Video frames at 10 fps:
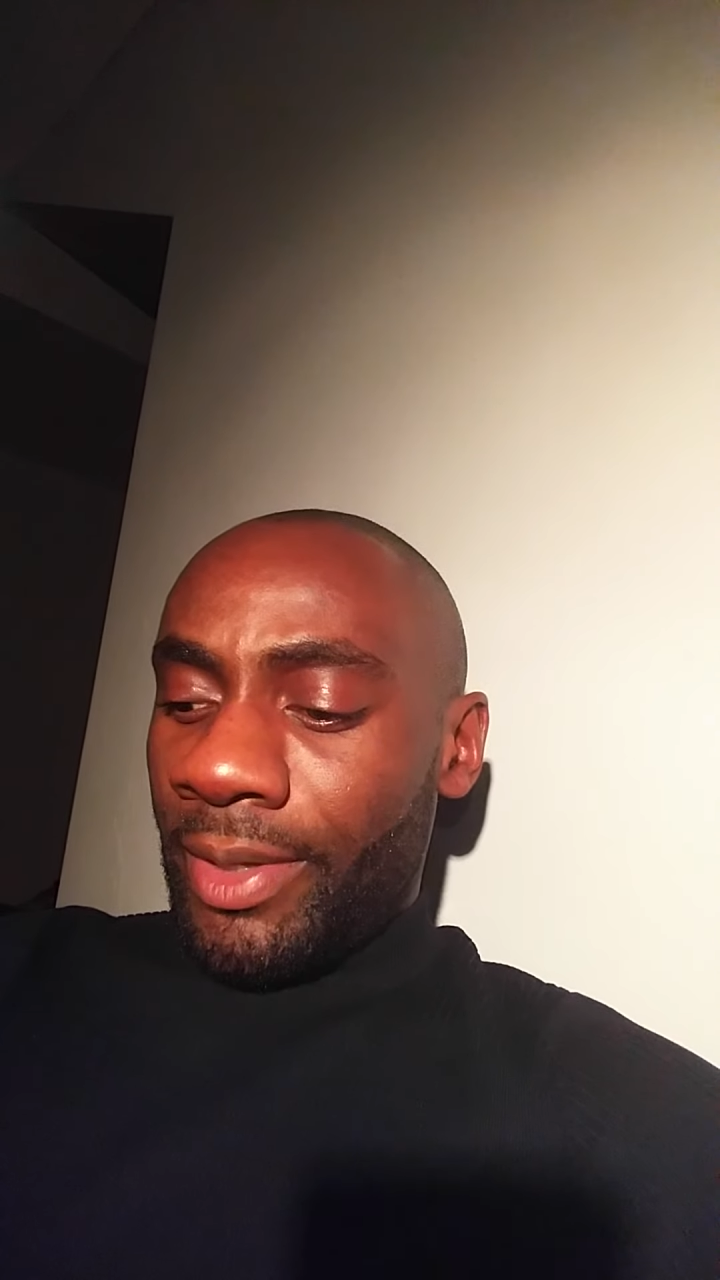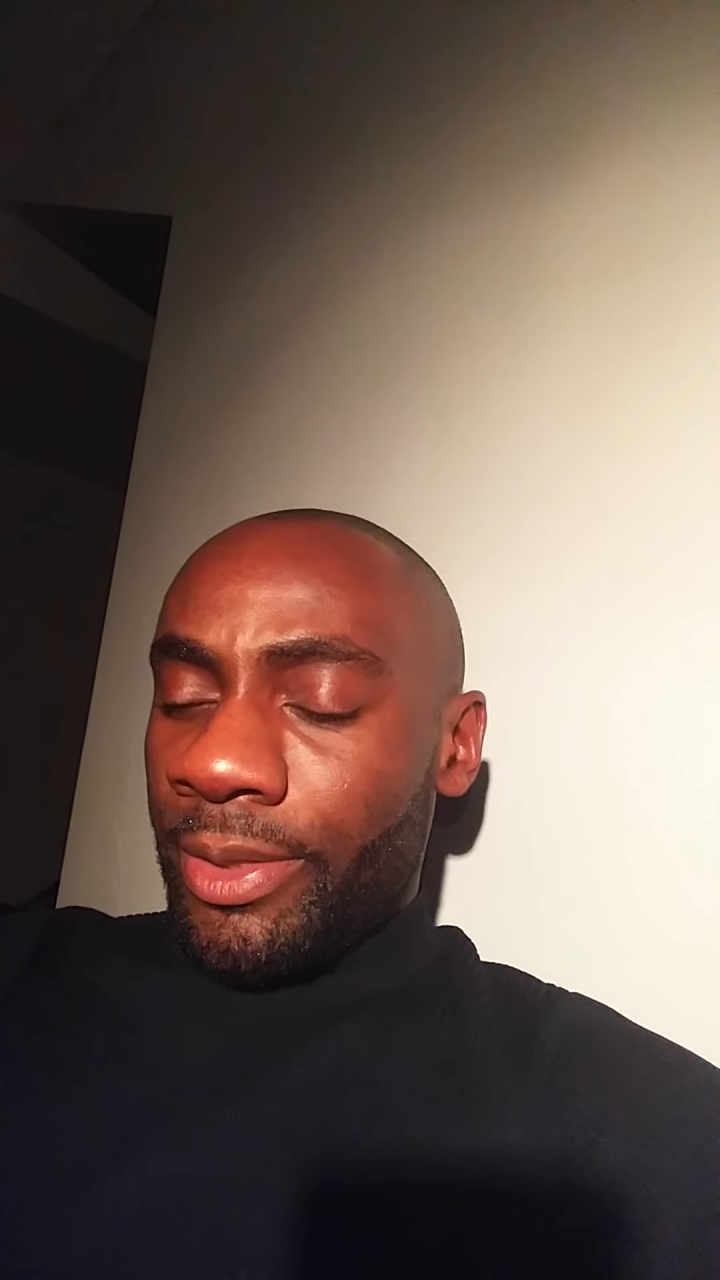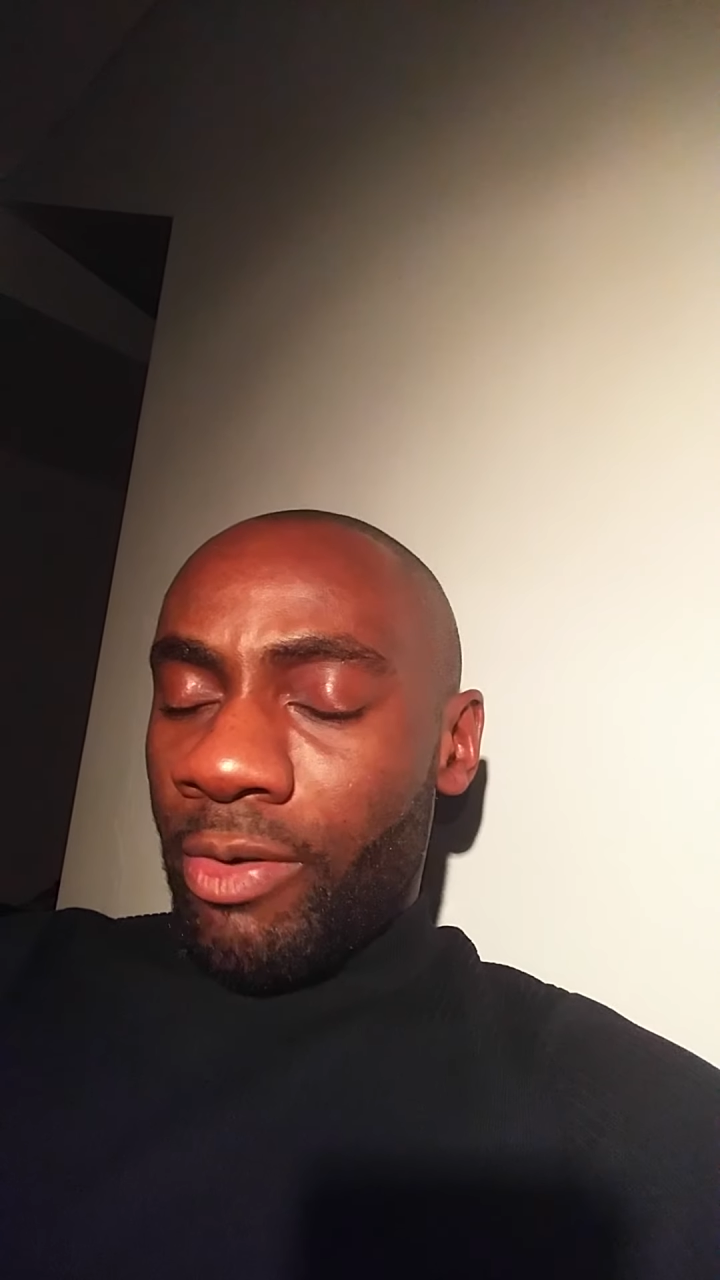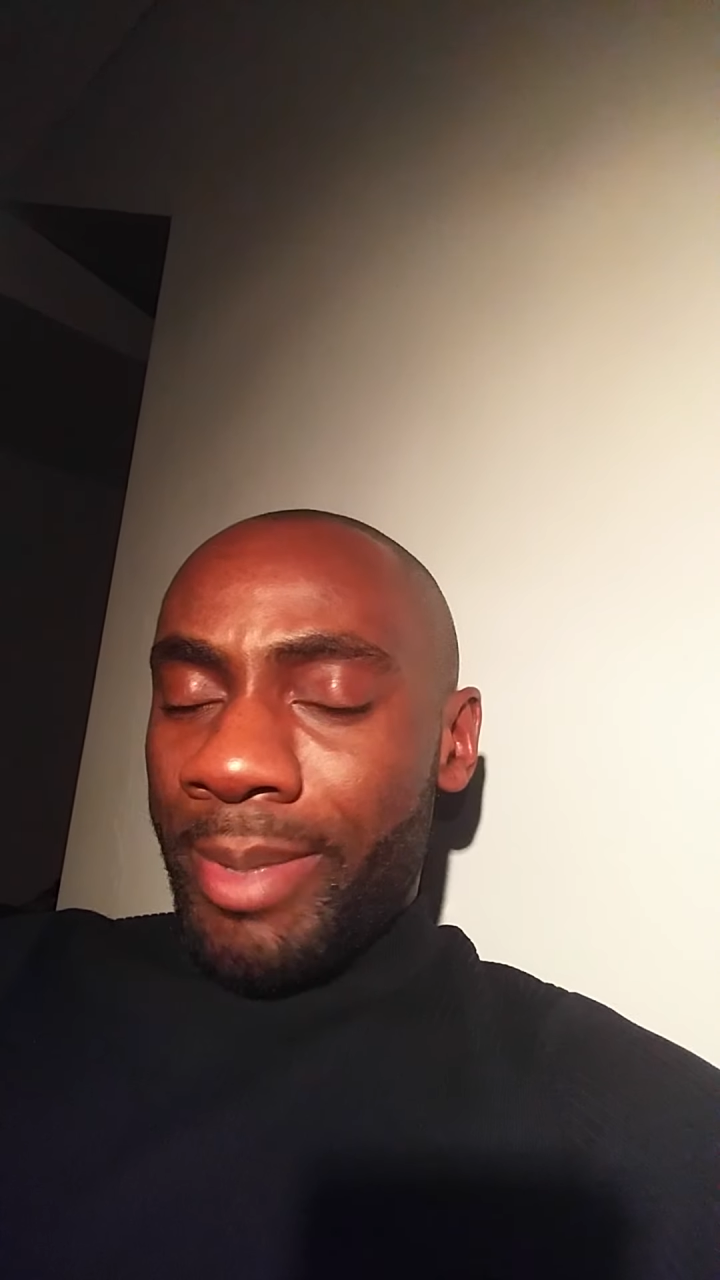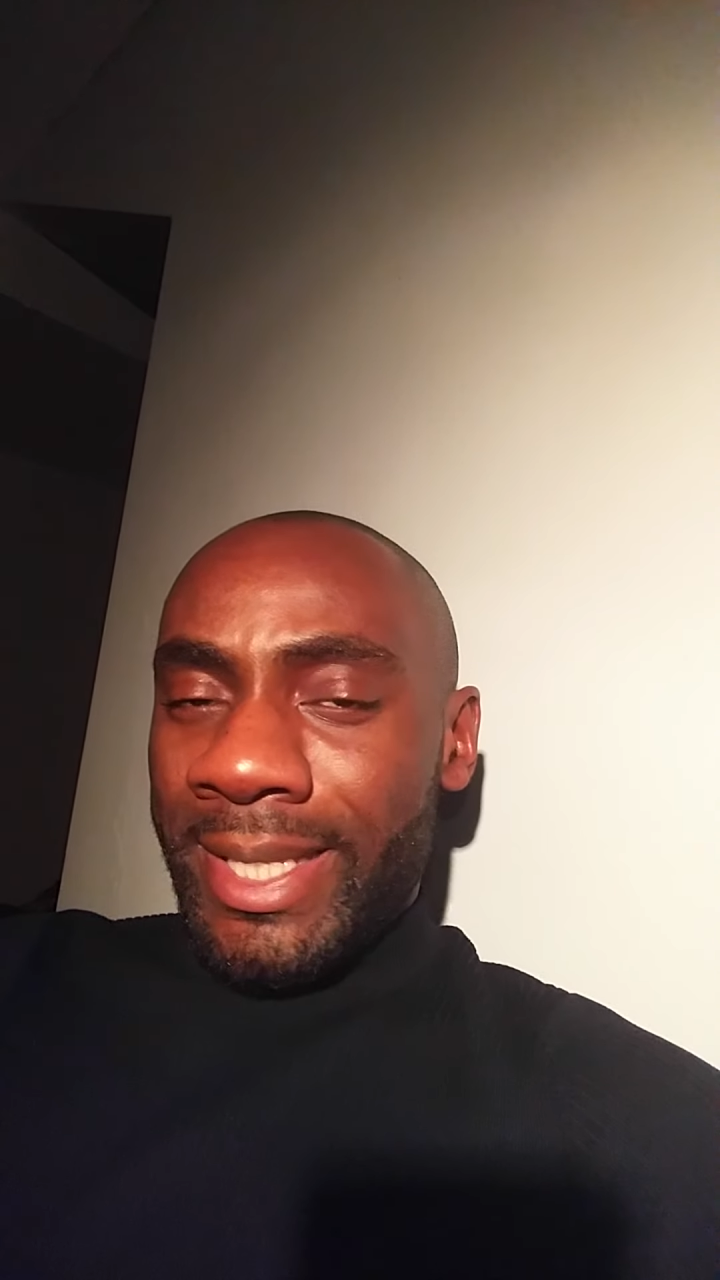
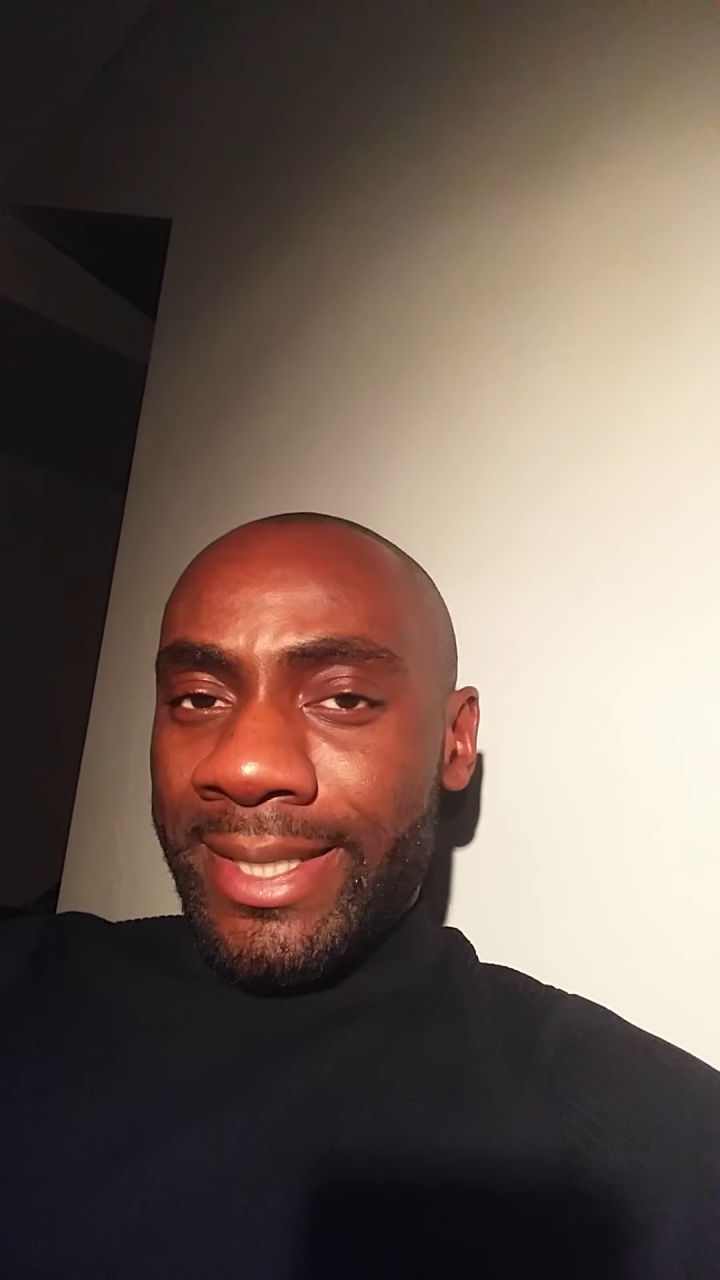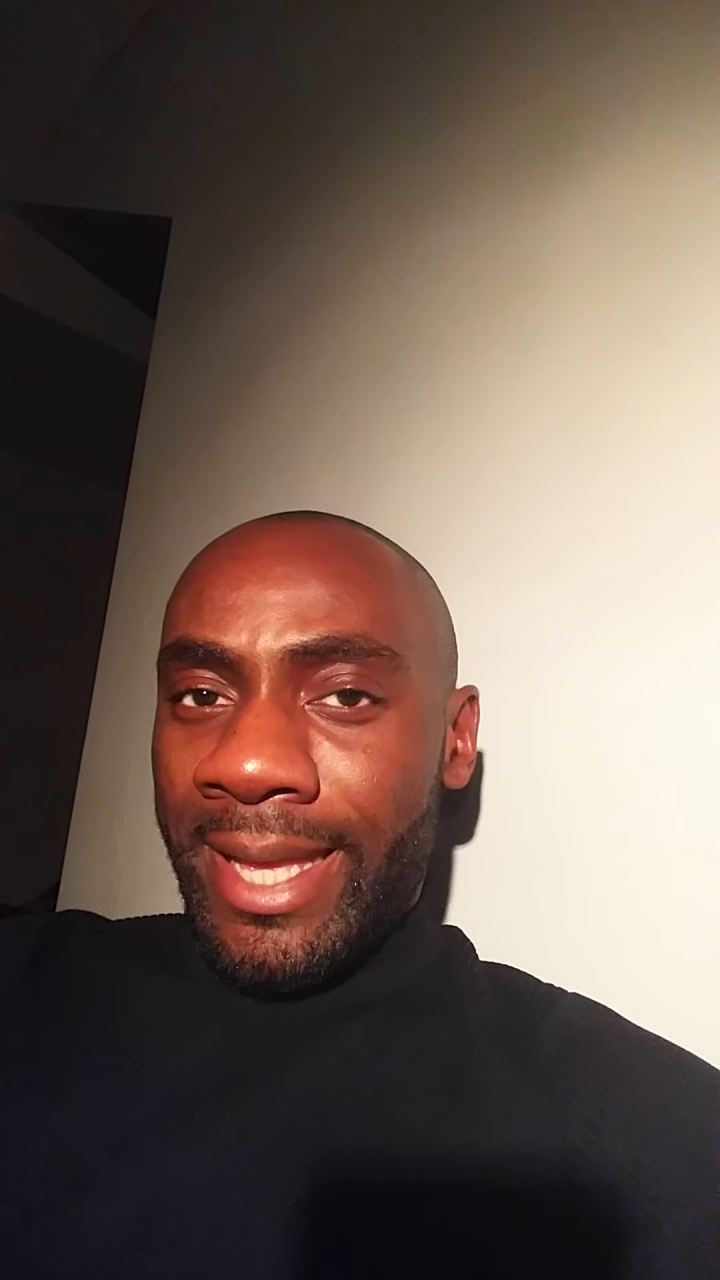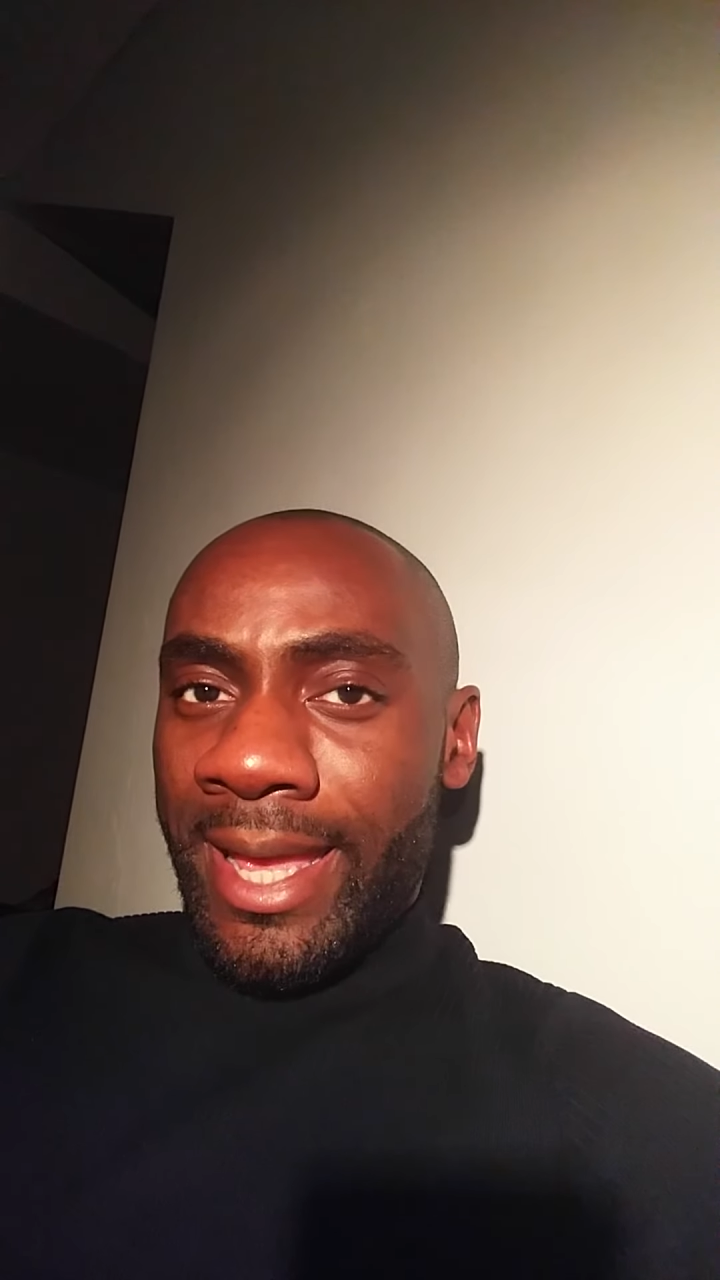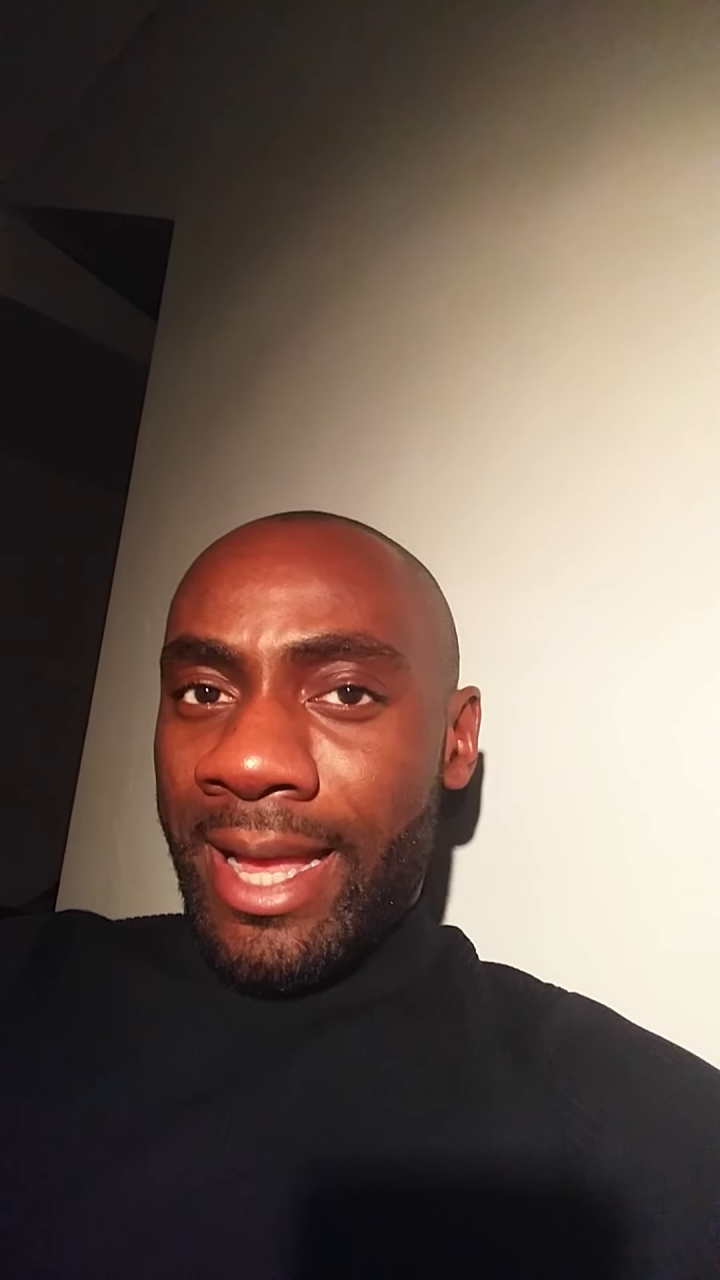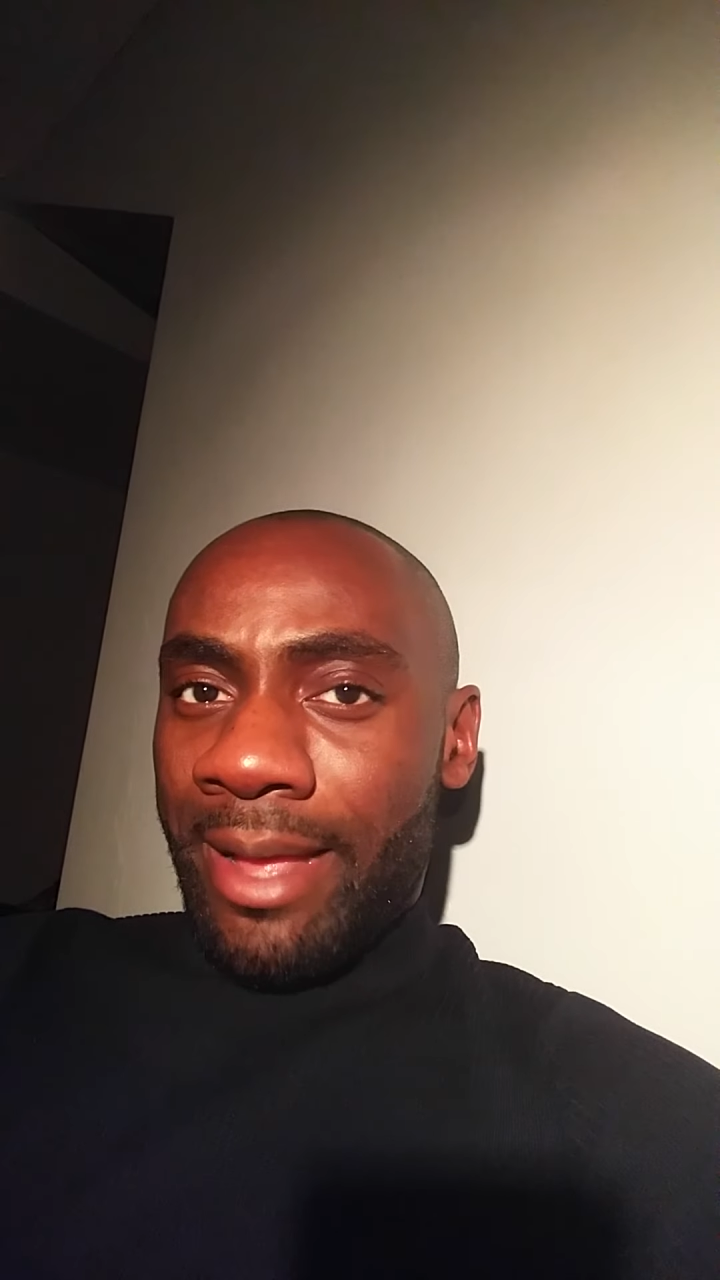there are many dating